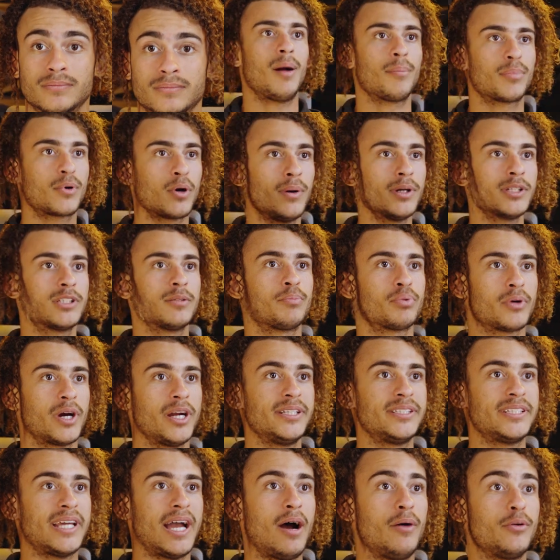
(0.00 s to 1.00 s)
I'm going to
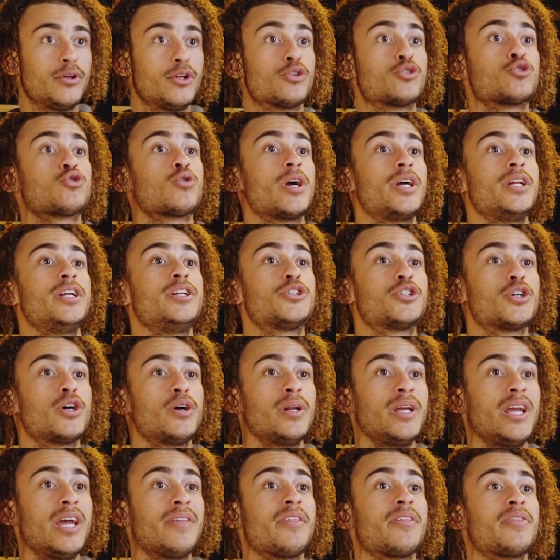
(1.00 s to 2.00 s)
break down your trading
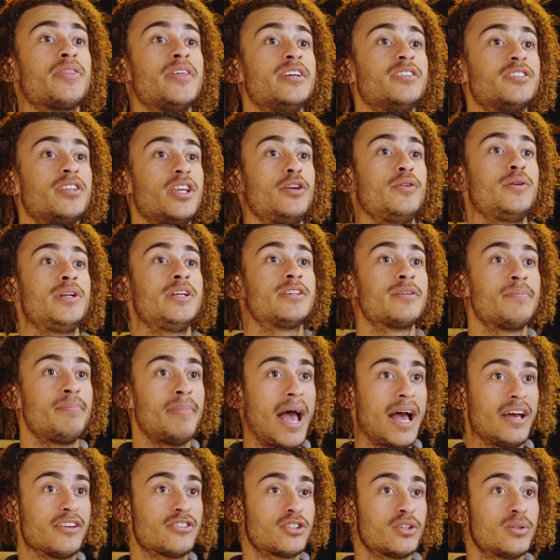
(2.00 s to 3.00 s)
journey and the things that you need to
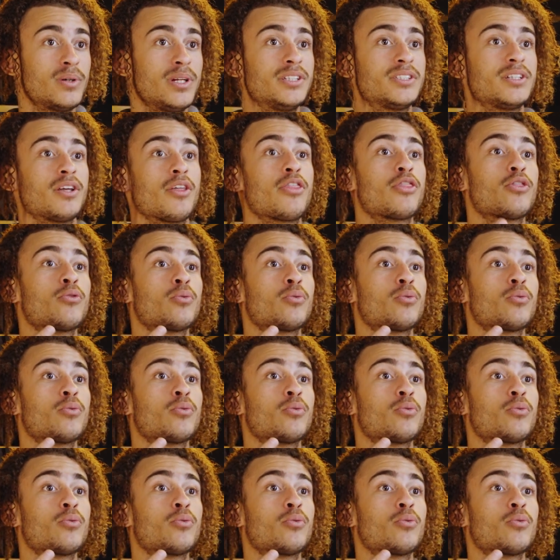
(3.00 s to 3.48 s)
master into